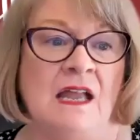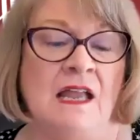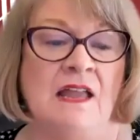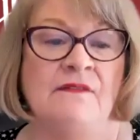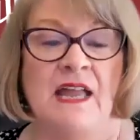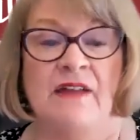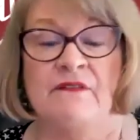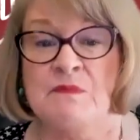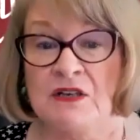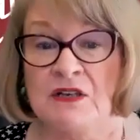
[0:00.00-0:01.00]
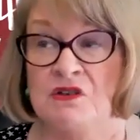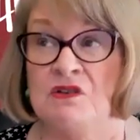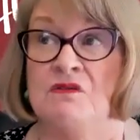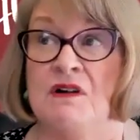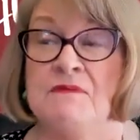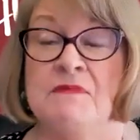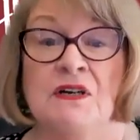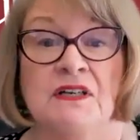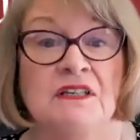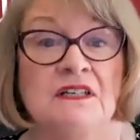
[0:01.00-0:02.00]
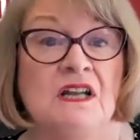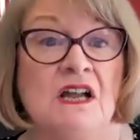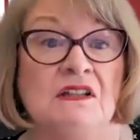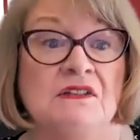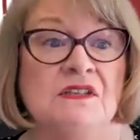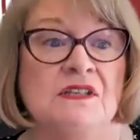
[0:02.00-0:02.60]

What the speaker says: If I haven't met you, I'm Mary Ellen Collins,